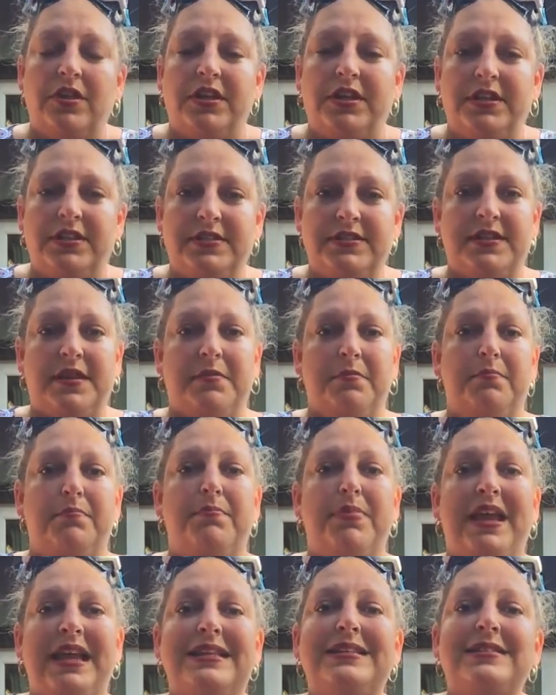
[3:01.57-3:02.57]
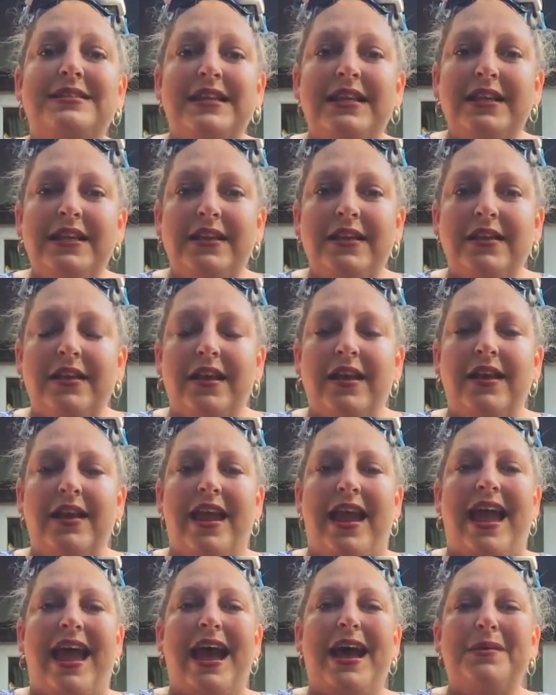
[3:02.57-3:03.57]
that it is a basic and
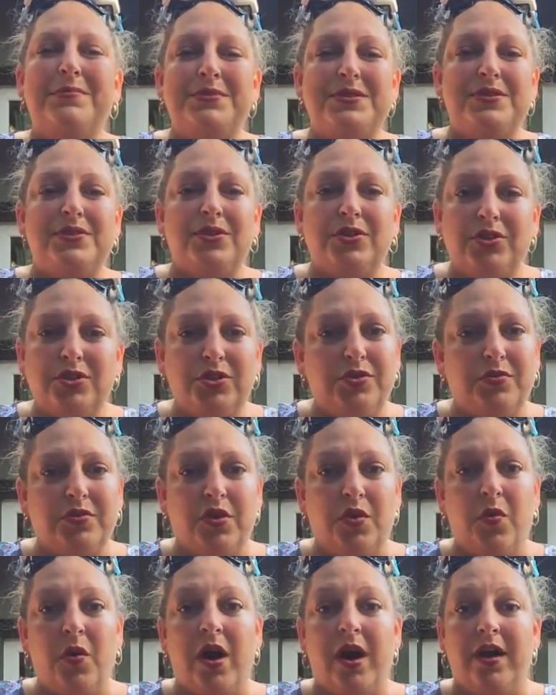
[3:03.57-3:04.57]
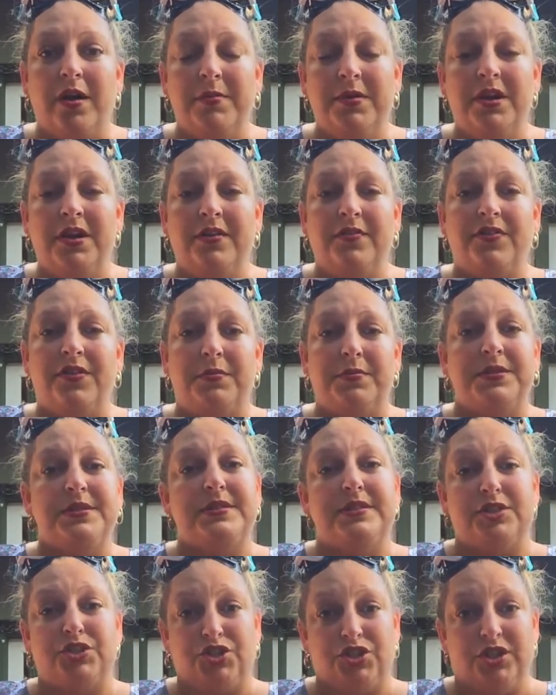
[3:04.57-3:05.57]
absolute requirement of the
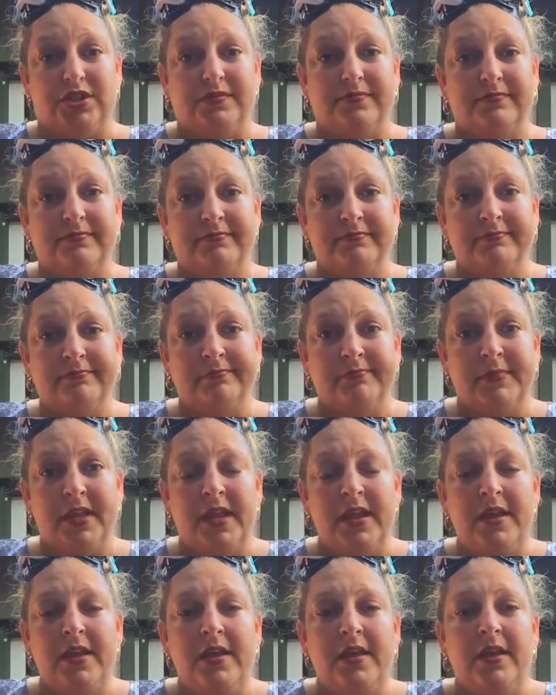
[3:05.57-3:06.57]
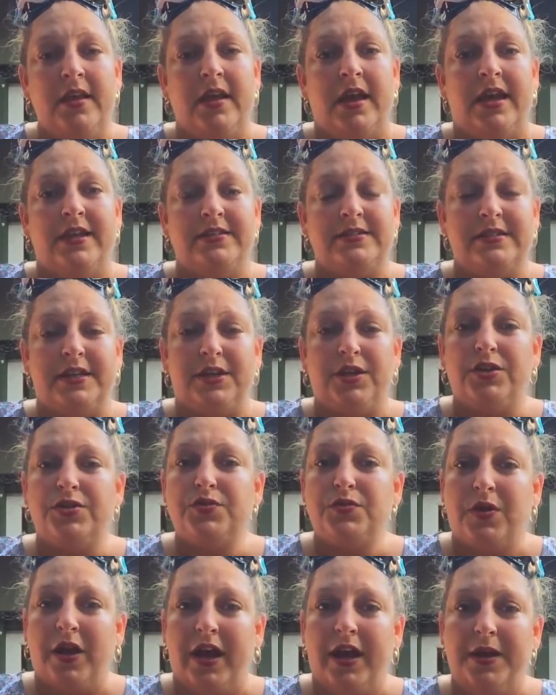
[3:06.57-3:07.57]
position. As
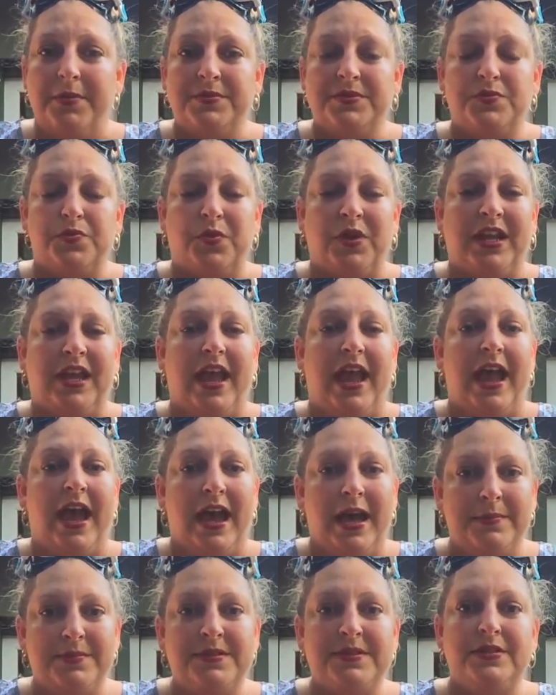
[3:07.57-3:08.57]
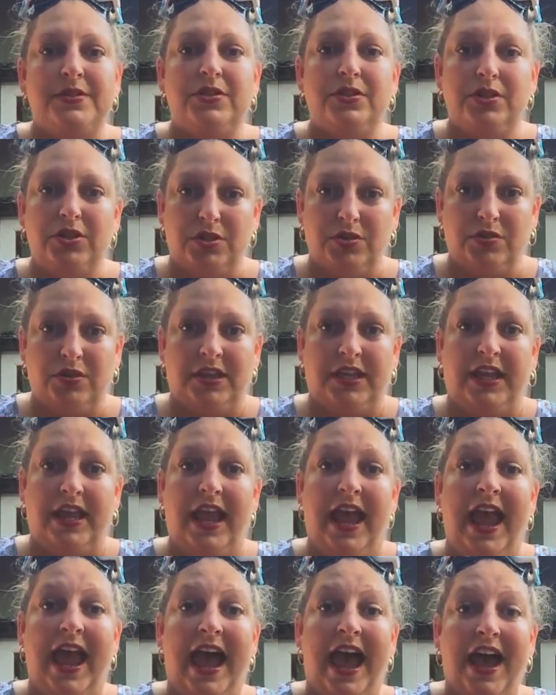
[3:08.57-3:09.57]
sales reps, we absolutely
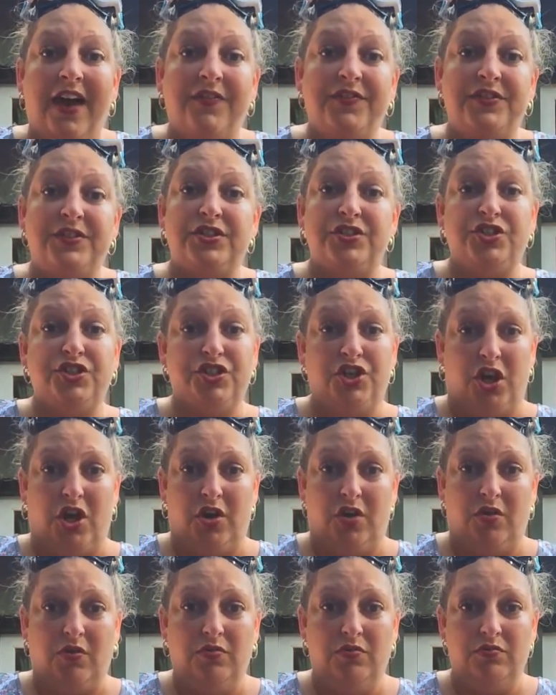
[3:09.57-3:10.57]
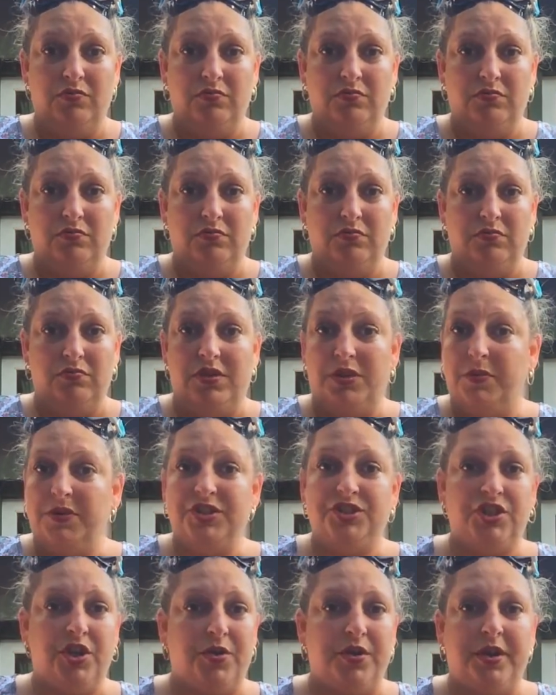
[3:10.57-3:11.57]
have to show that we
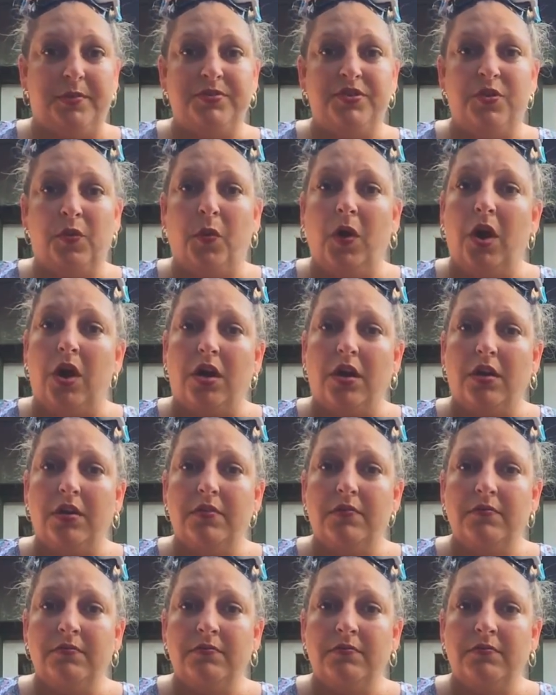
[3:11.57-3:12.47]
showed up to work.